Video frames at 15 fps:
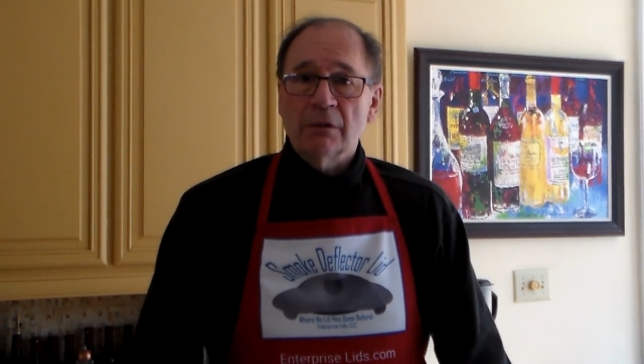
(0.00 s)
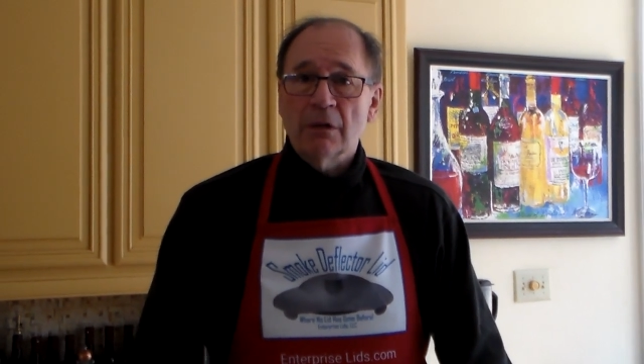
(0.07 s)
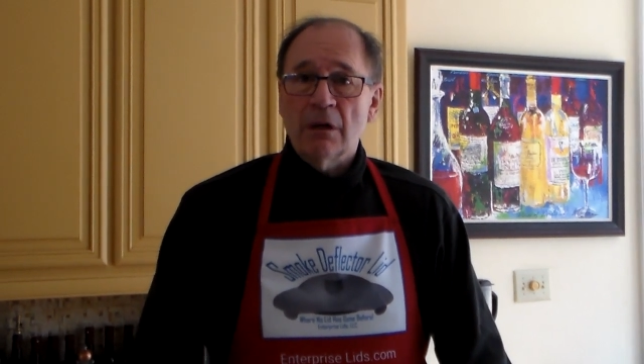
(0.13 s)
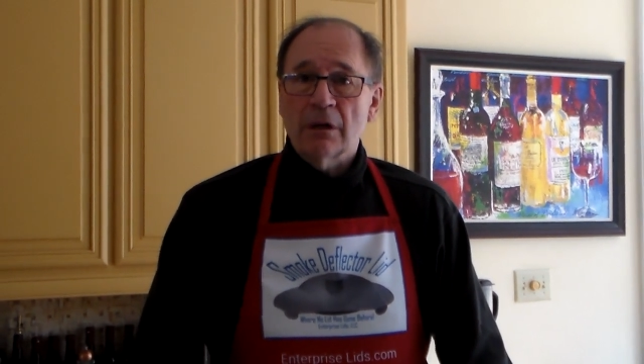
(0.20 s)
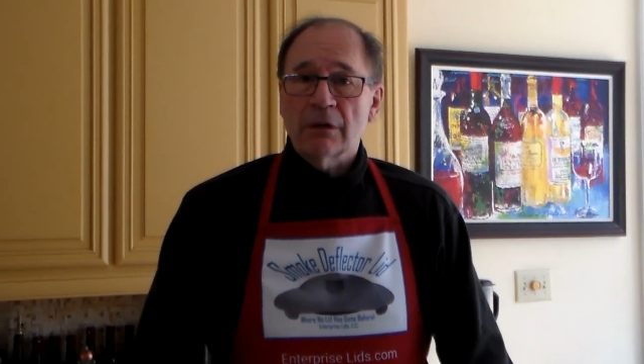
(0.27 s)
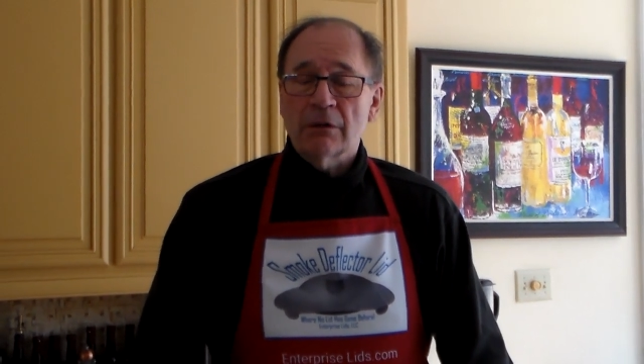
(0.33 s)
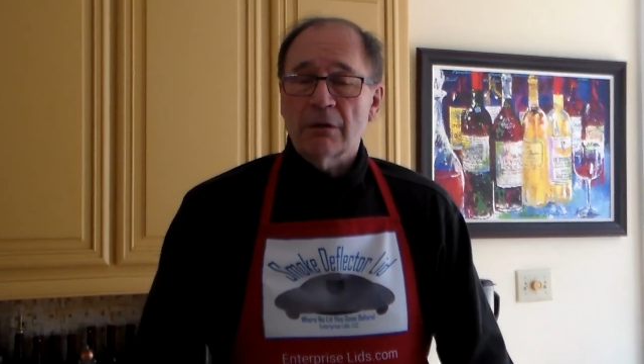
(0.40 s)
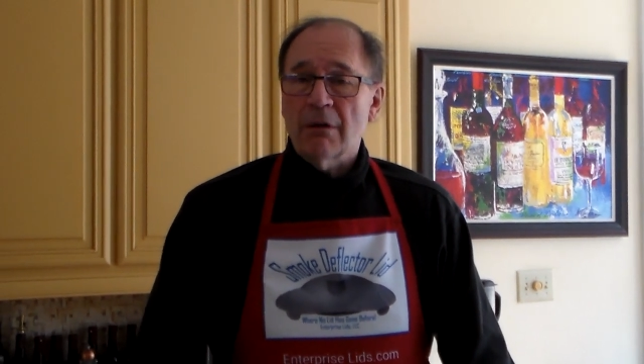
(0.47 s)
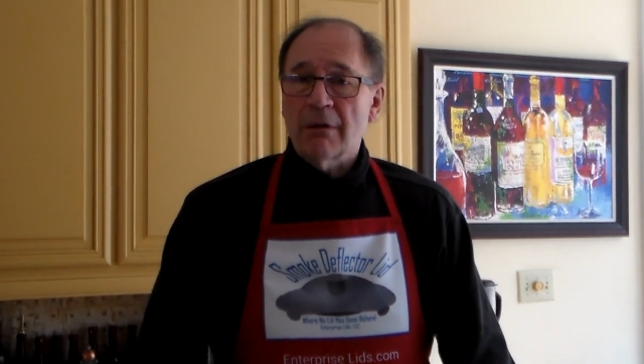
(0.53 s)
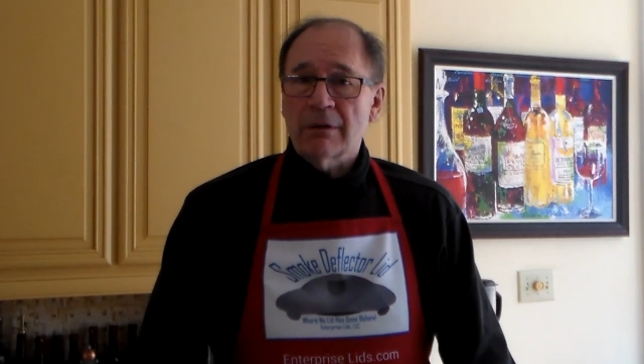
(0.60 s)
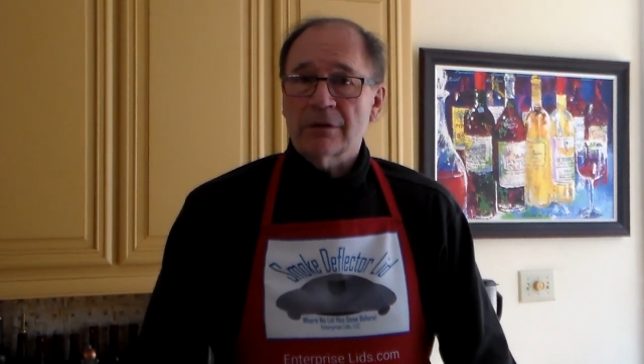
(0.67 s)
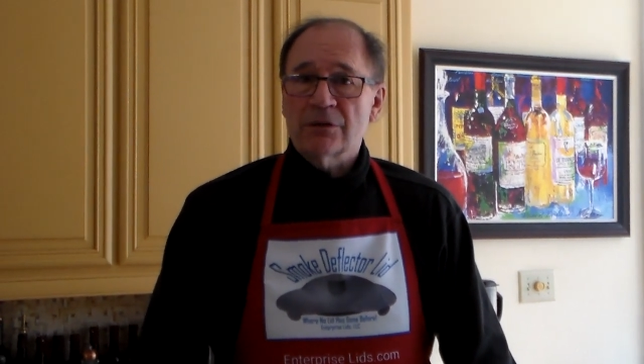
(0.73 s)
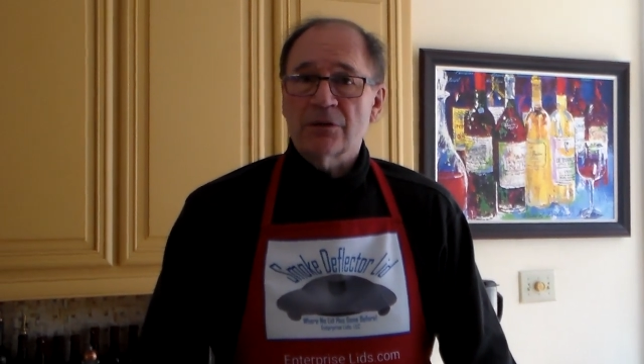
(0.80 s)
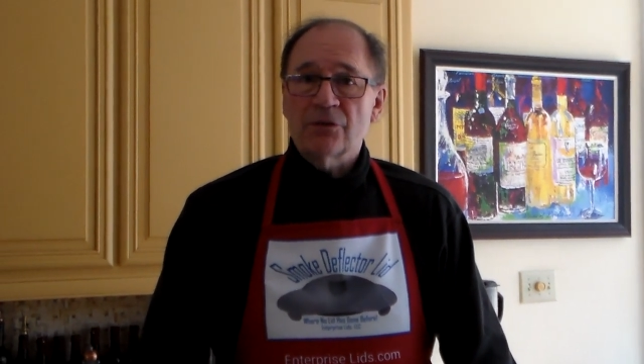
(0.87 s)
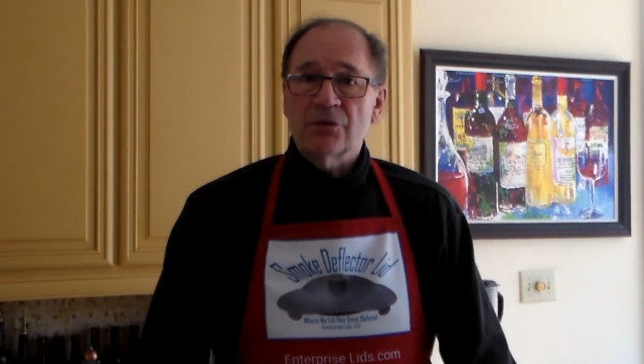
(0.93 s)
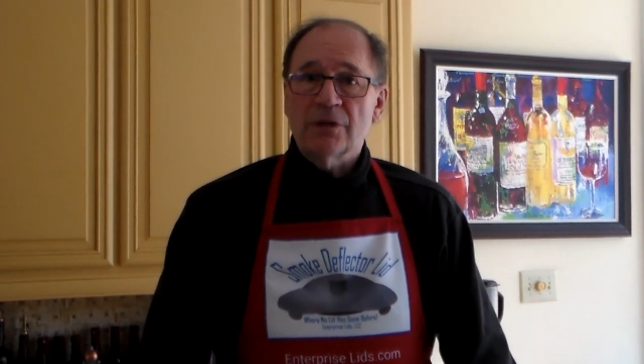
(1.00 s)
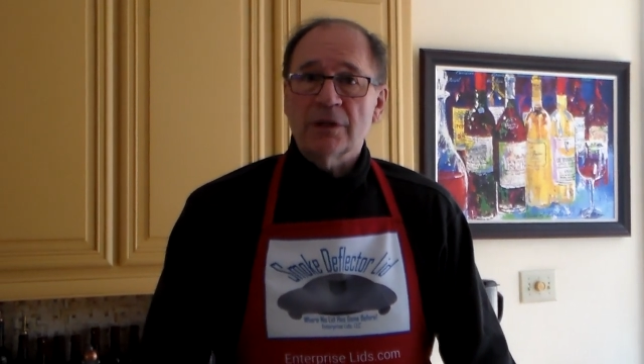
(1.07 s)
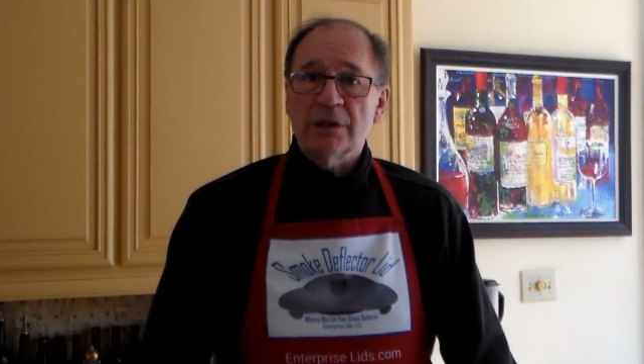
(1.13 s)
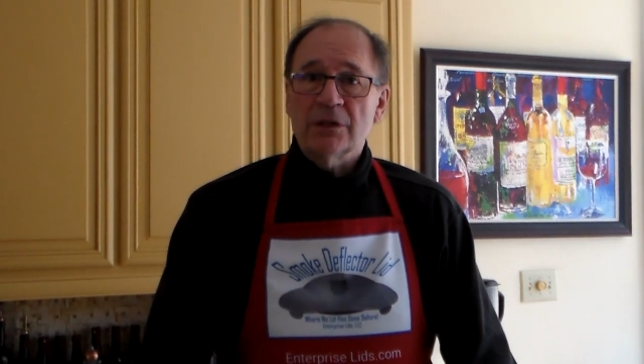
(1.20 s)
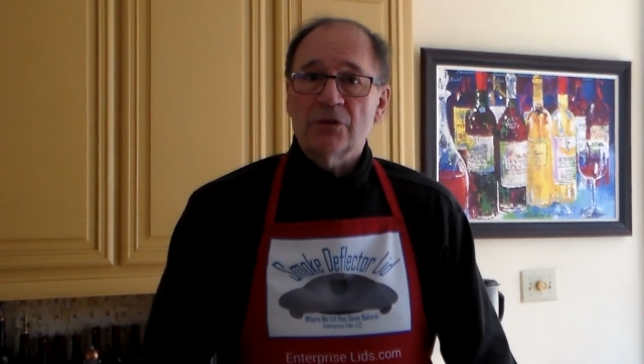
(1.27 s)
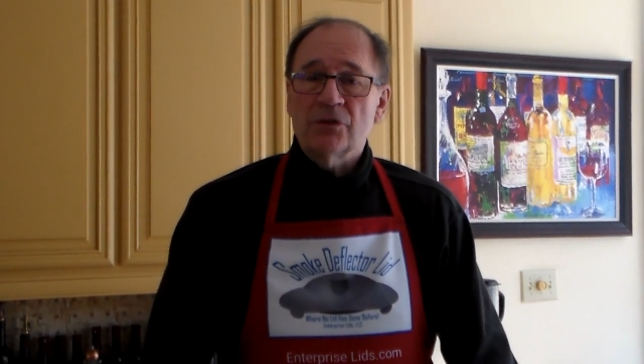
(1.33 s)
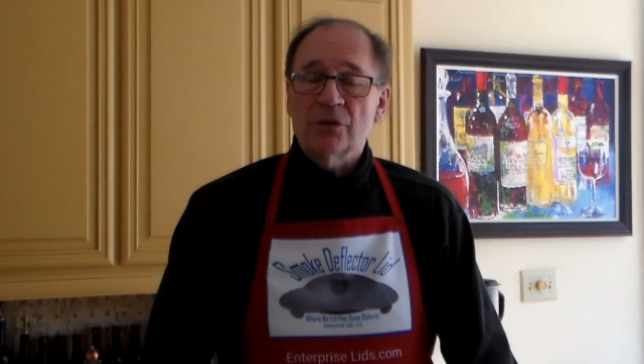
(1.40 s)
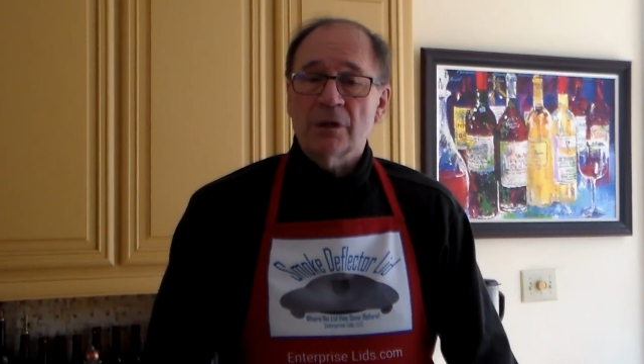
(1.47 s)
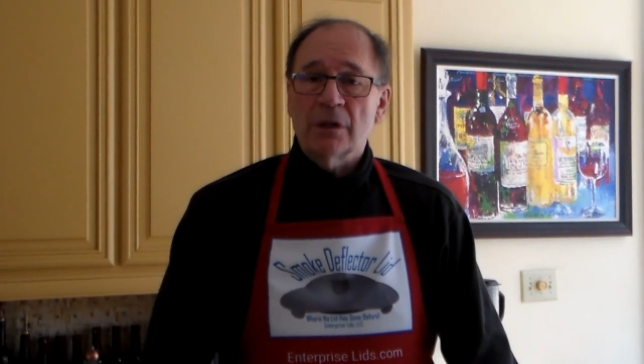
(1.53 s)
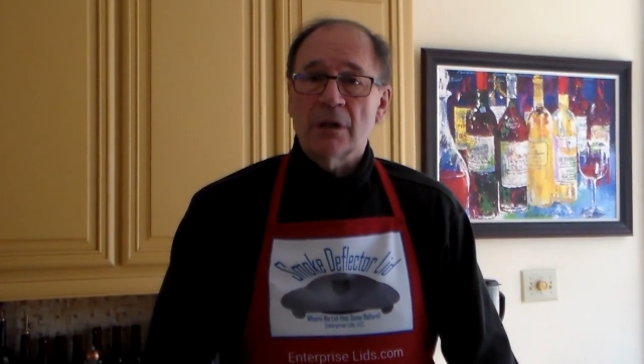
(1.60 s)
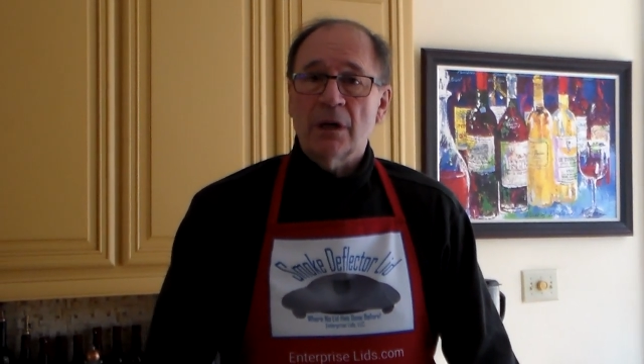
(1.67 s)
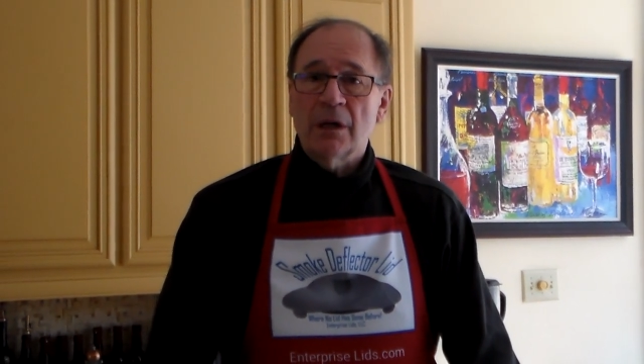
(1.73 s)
lung or heart disease,